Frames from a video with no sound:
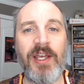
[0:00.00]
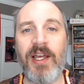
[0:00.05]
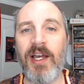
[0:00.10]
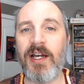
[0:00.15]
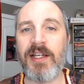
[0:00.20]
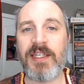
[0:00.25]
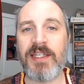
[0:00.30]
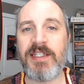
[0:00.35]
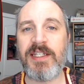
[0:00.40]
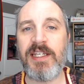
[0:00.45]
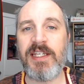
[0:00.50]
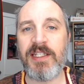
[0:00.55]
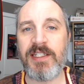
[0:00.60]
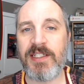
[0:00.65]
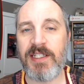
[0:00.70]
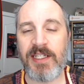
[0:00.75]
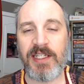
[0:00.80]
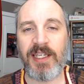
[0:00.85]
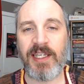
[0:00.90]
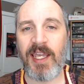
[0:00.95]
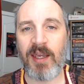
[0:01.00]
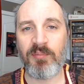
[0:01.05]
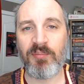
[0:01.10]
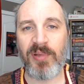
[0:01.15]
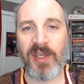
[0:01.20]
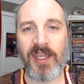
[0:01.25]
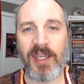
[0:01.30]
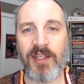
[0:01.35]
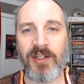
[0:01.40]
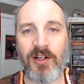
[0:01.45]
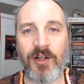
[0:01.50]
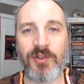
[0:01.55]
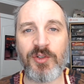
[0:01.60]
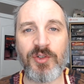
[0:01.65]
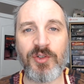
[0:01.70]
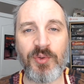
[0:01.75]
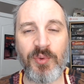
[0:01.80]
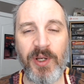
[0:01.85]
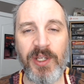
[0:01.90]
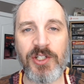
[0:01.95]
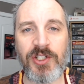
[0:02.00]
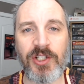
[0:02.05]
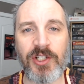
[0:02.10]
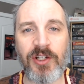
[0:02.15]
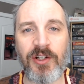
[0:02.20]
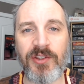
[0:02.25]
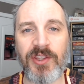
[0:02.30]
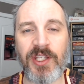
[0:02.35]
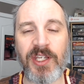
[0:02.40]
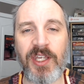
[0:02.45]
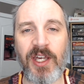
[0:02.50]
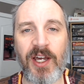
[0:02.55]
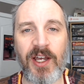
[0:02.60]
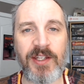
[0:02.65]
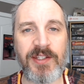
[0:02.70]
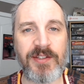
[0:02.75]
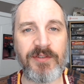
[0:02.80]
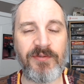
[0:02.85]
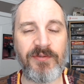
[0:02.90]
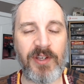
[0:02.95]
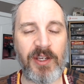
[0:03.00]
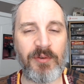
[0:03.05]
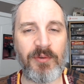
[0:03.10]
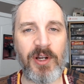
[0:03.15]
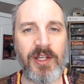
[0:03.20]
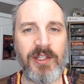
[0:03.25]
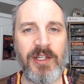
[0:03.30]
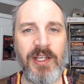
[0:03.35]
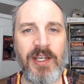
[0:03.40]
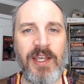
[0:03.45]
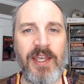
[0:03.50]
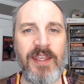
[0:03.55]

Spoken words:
a D&D campaign on Twitch called The Gods of Veyron.